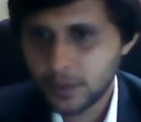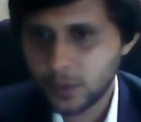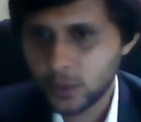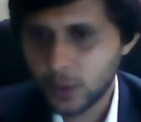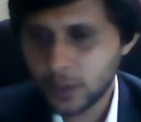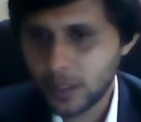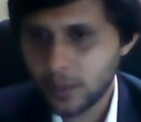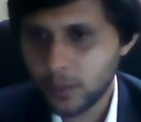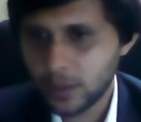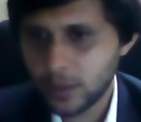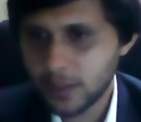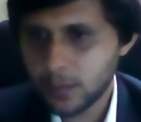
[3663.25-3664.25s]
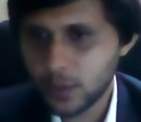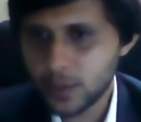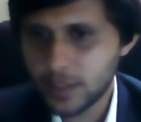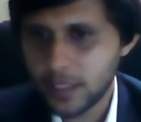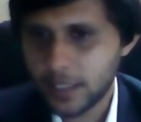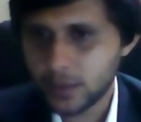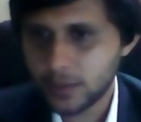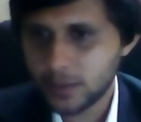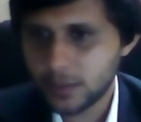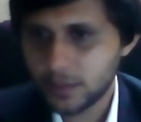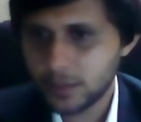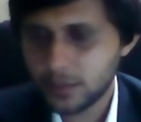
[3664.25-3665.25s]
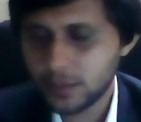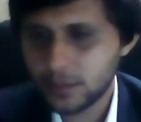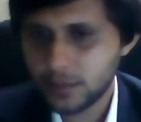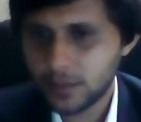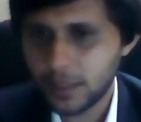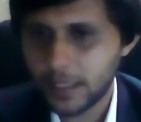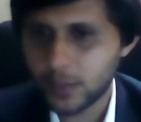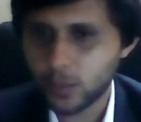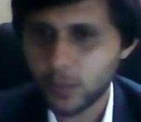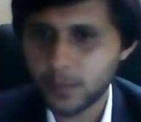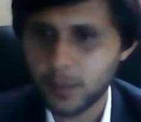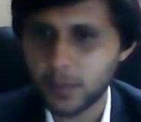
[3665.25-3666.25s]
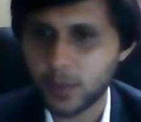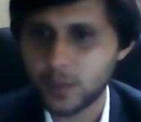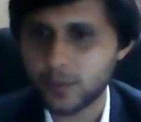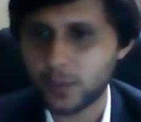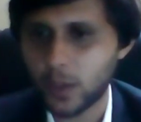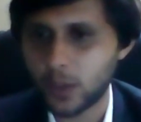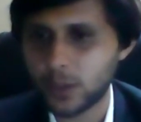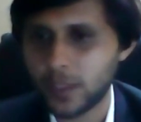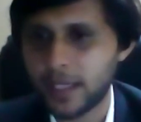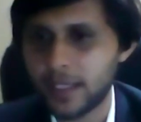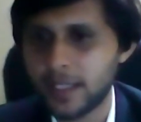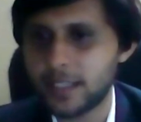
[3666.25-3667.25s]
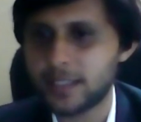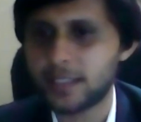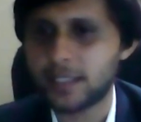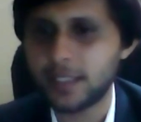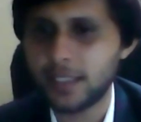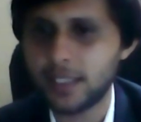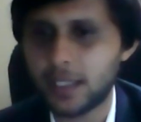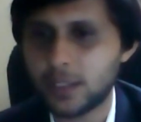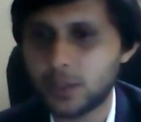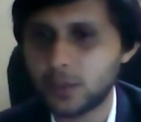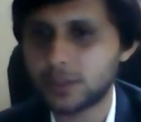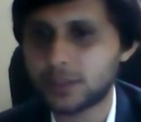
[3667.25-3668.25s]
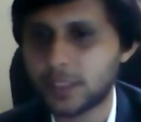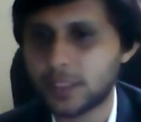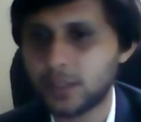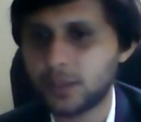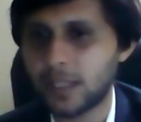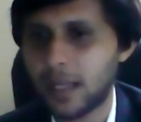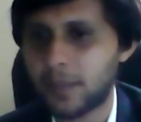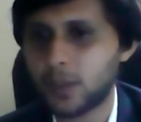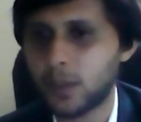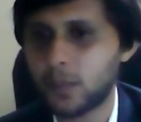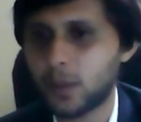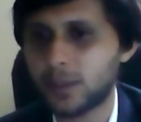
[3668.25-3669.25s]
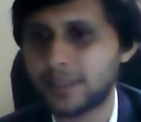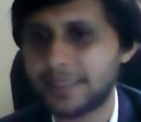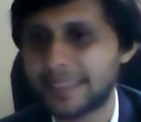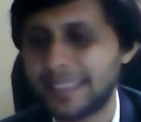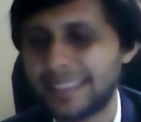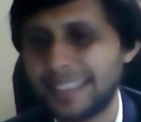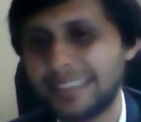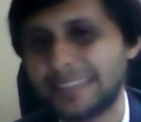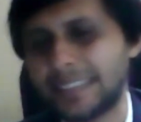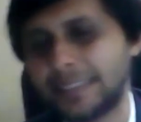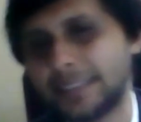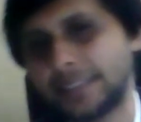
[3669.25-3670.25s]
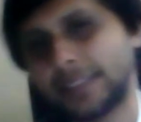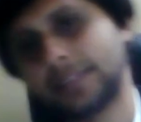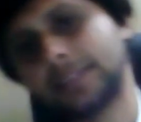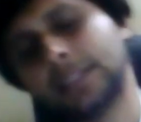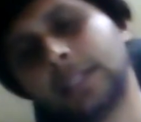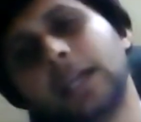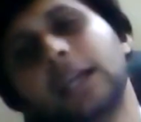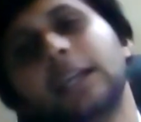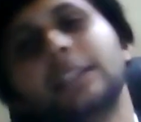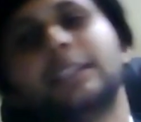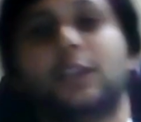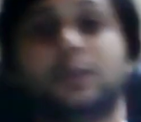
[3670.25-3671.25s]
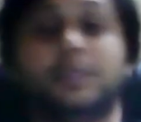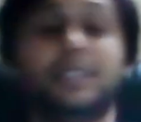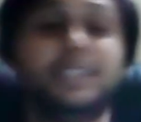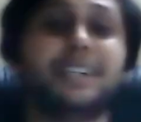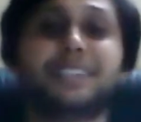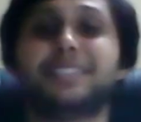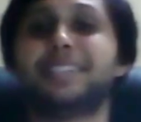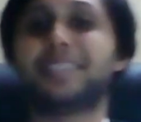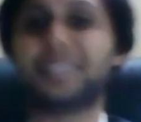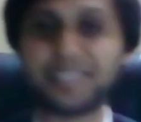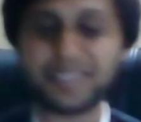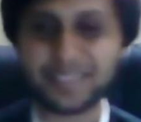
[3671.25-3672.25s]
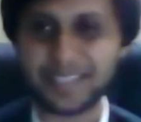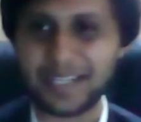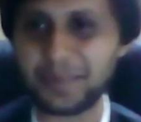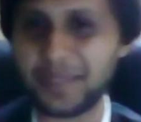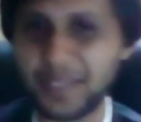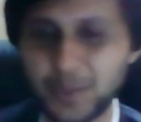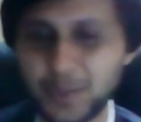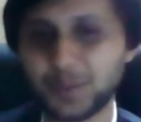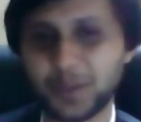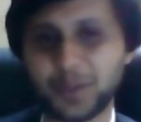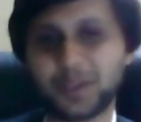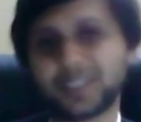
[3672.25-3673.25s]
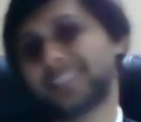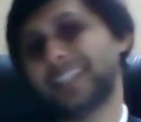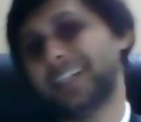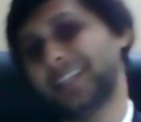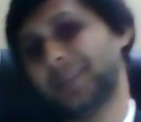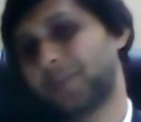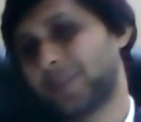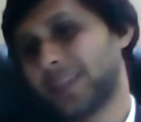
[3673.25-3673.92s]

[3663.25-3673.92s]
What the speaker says: Do not have all the books at home term because of lockdown, and it is really hard to study on laptop on this site. Any suggestions, sir? See, now these are the reasons that we give for not studying.